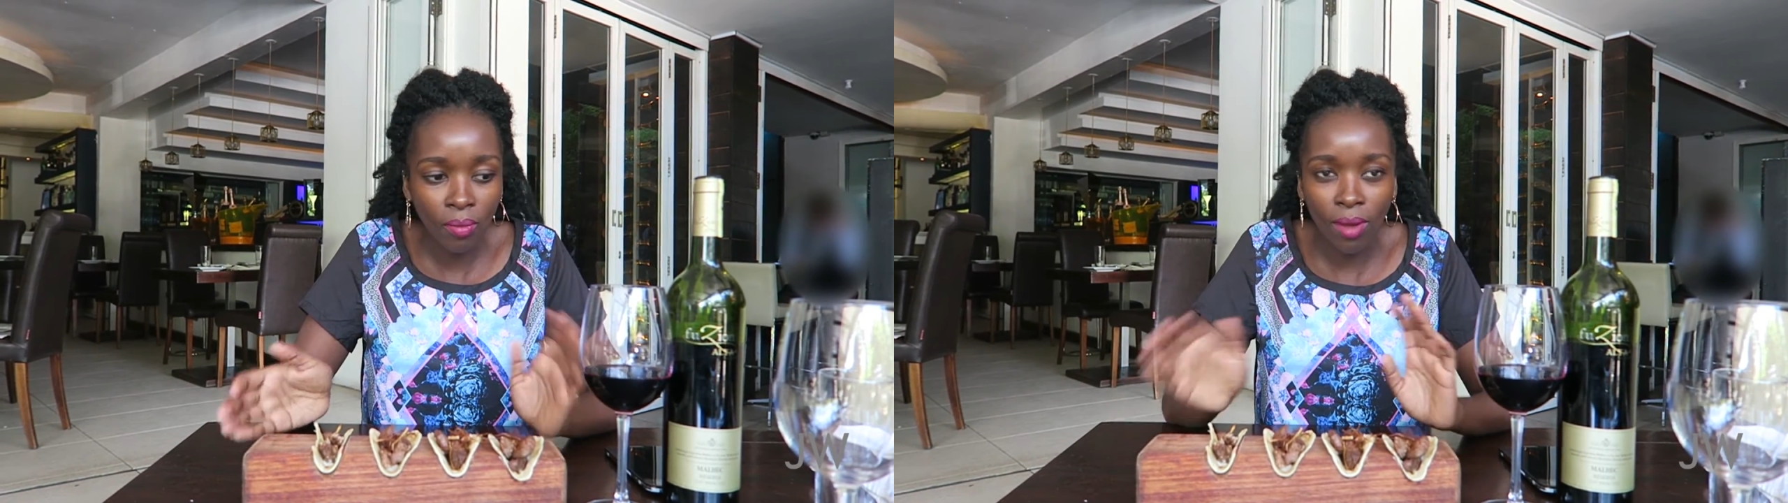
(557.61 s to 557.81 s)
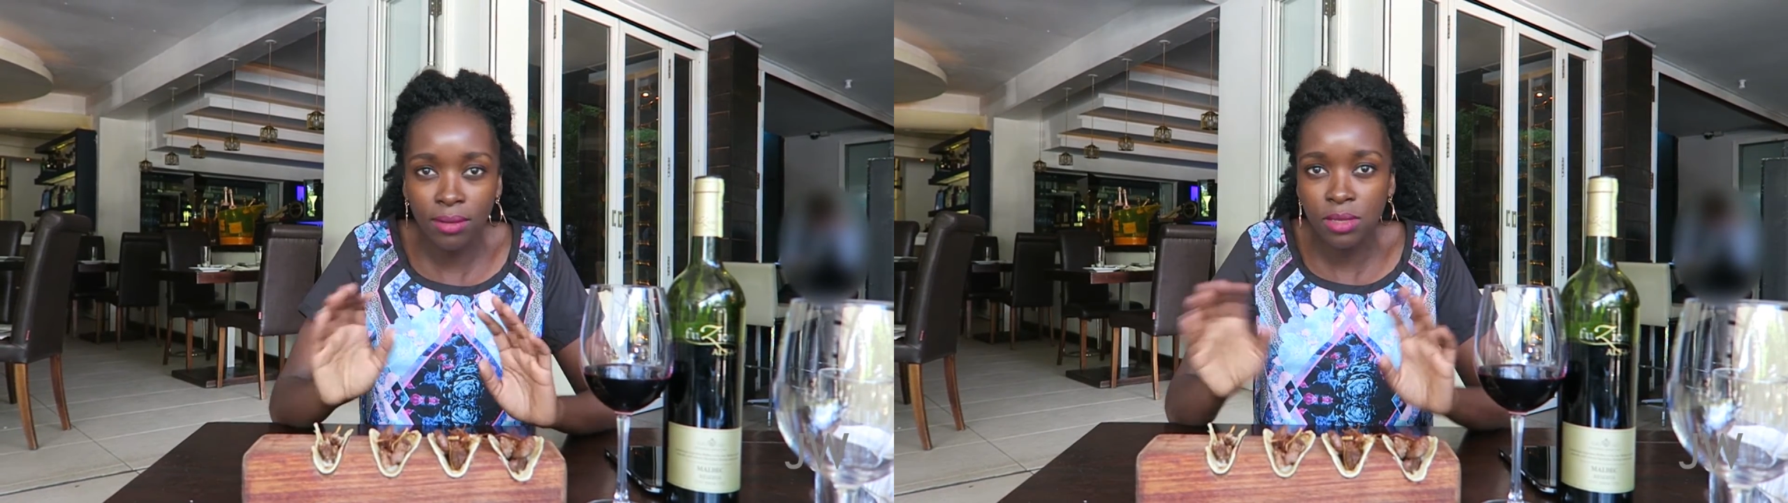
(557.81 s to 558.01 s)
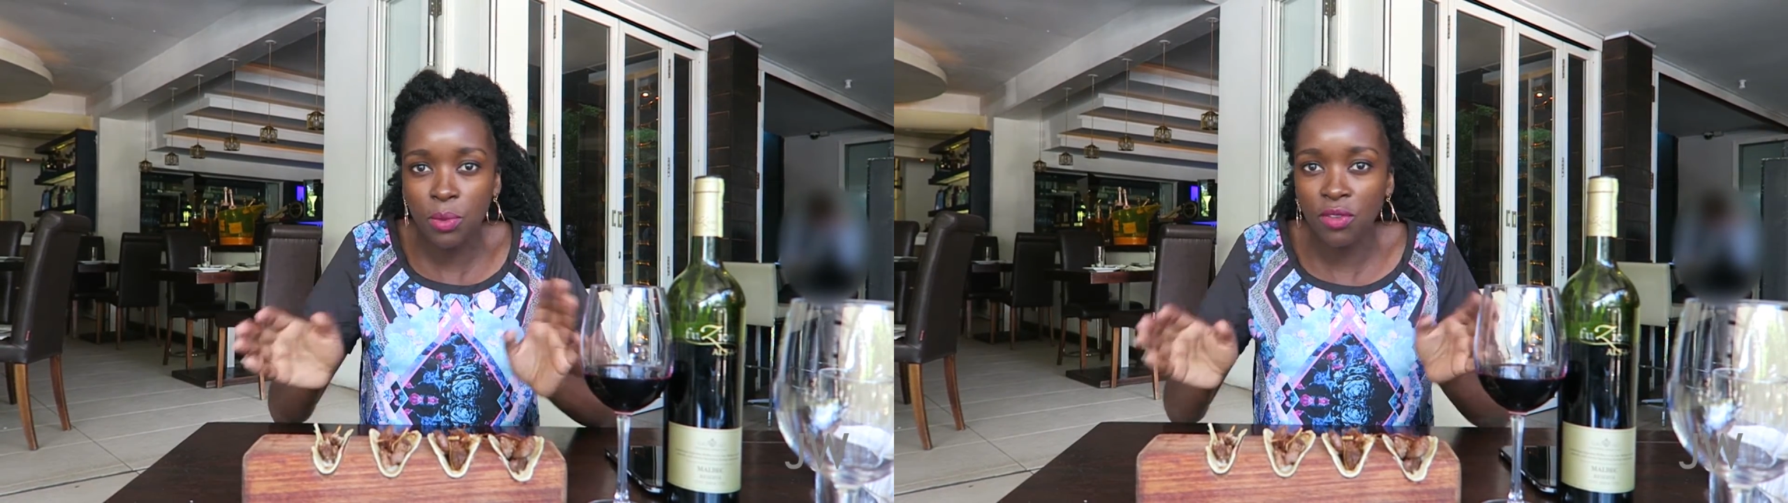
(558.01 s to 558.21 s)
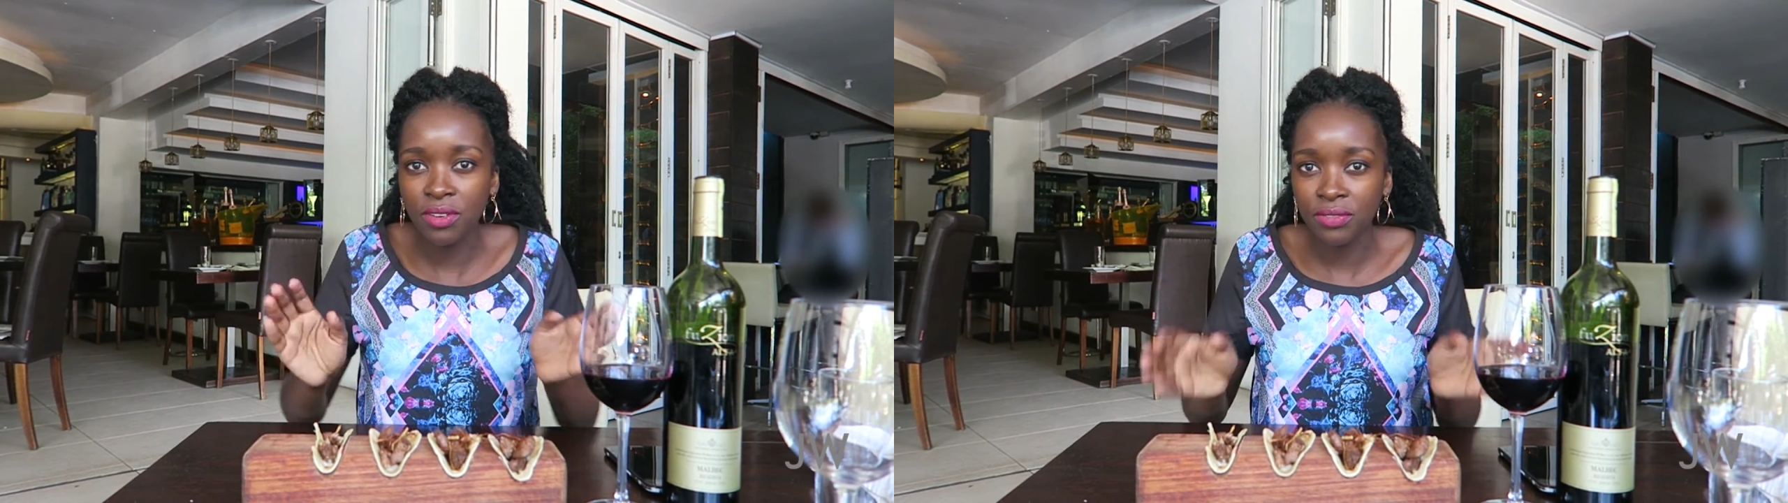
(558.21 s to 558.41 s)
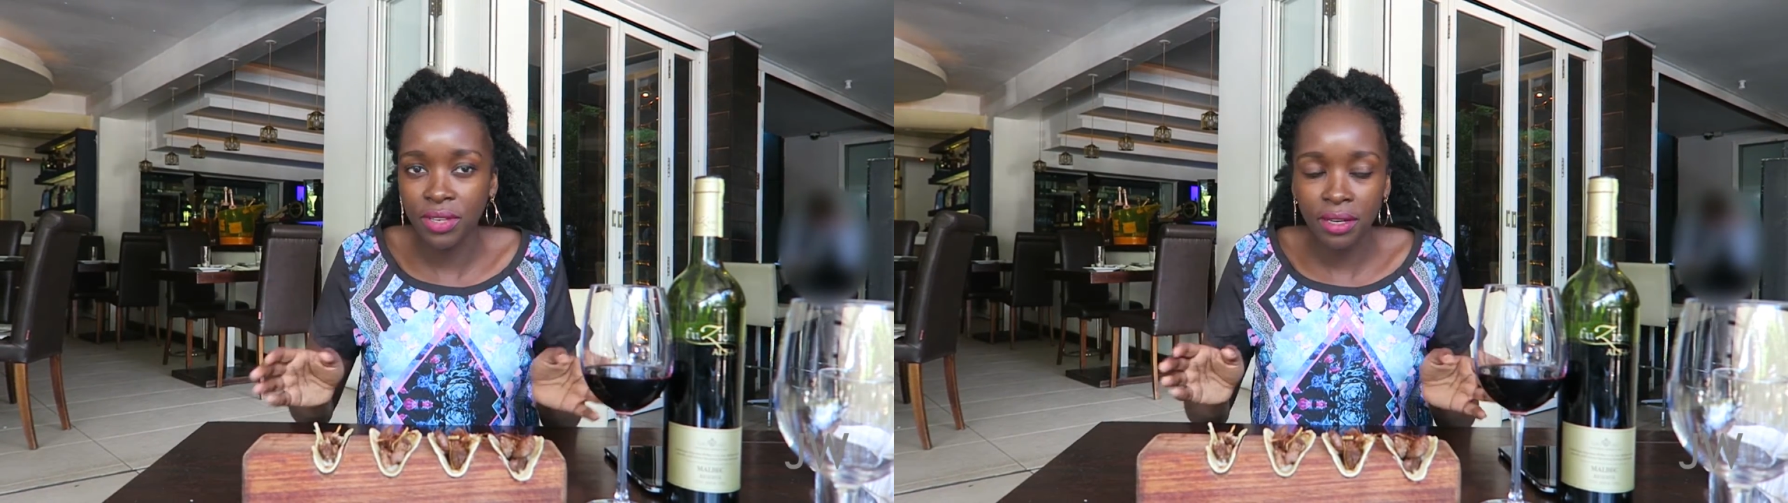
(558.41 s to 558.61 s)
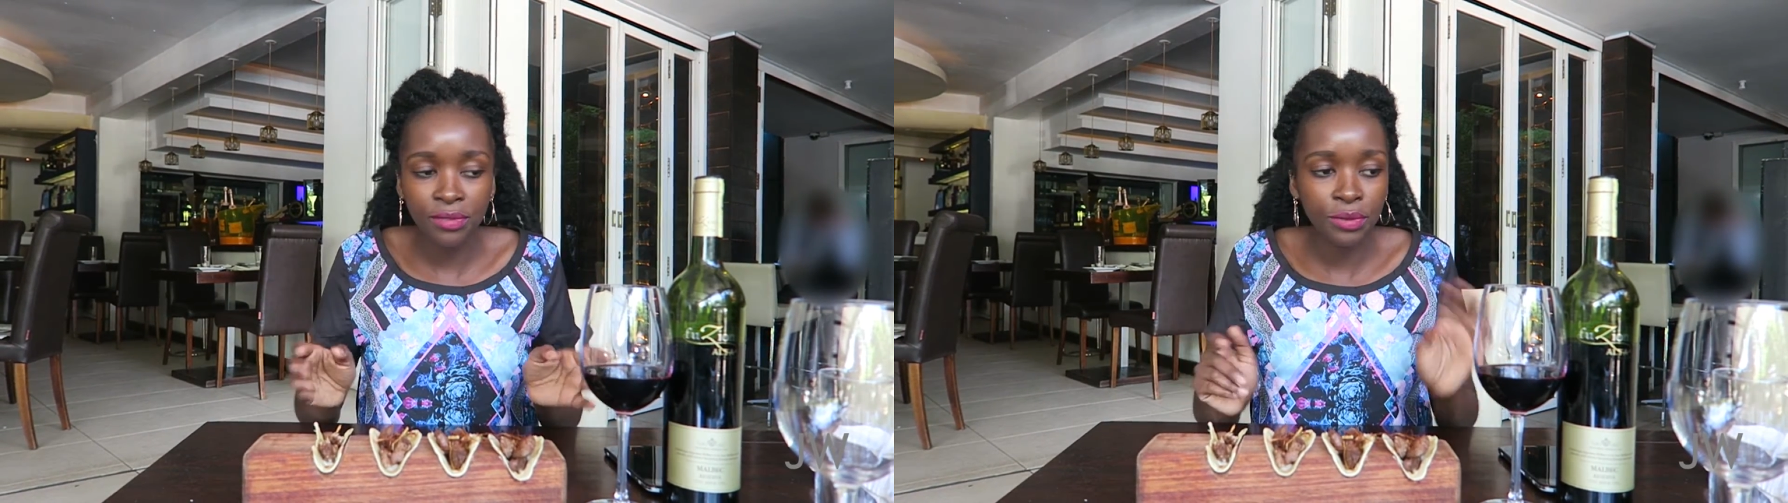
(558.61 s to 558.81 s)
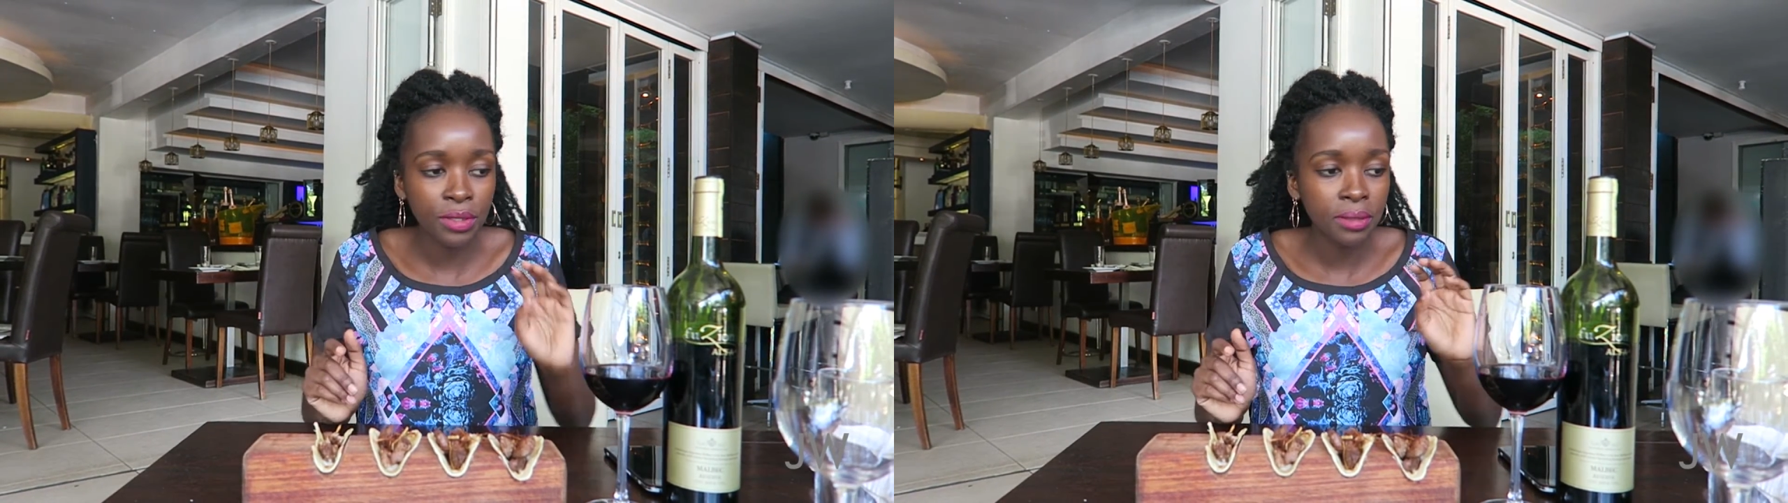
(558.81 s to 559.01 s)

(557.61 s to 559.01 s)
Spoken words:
and it's more of a finger food,